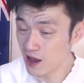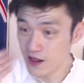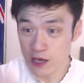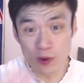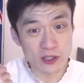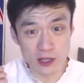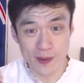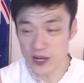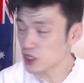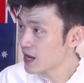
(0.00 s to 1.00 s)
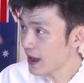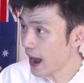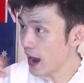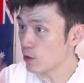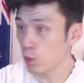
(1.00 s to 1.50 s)
He was on the bench,
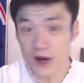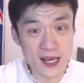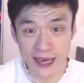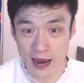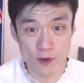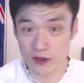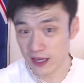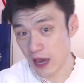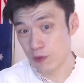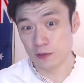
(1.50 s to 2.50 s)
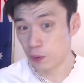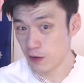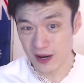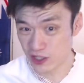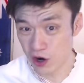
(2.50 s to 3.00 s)
and when he came on, the game was pretty
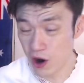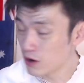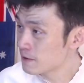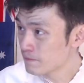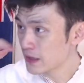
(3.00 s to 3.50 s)
much gone.